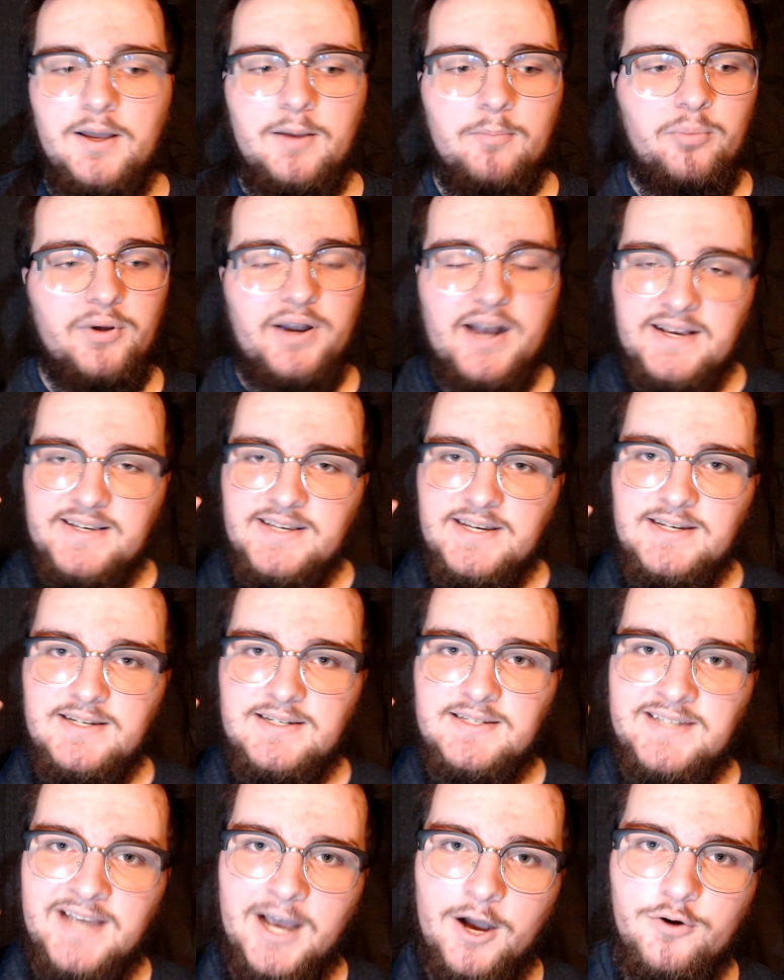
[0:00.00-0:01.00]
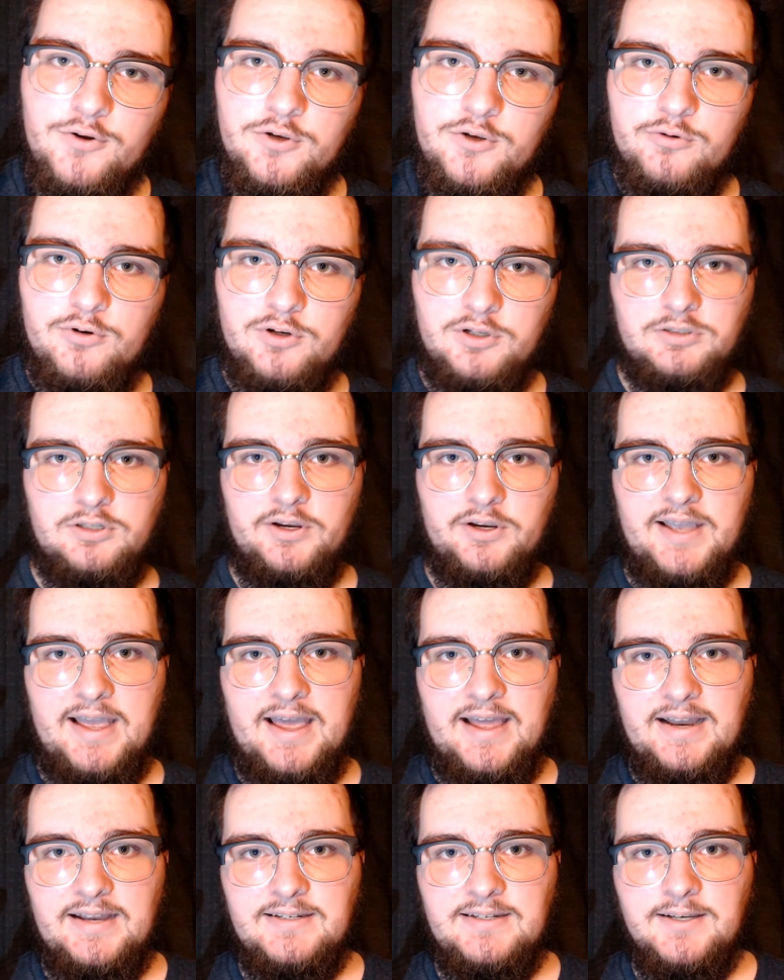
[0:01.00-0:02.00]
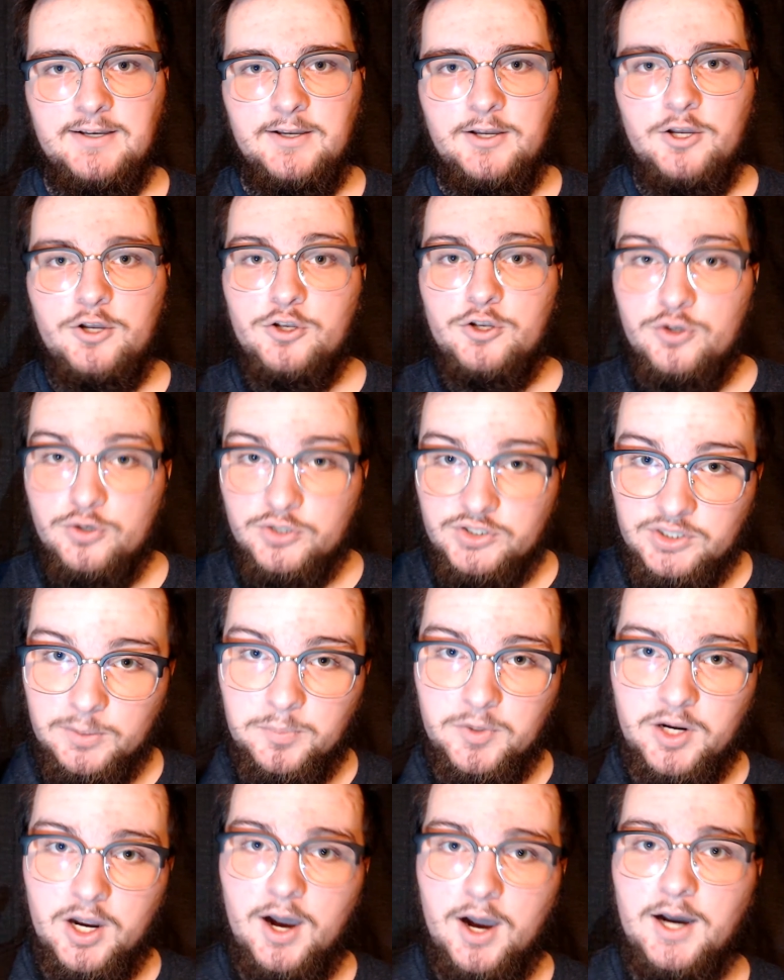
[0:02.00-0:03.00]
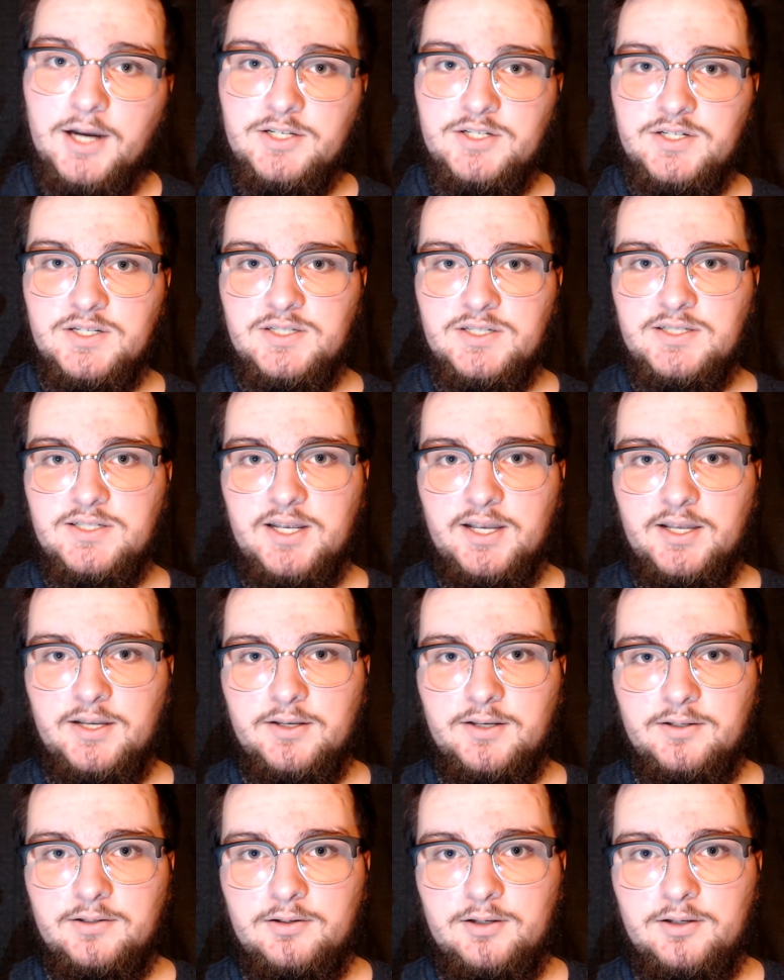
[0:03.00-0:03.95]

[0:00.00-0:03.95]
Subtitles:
but I didn't tell you to look at it. Your subconscious did.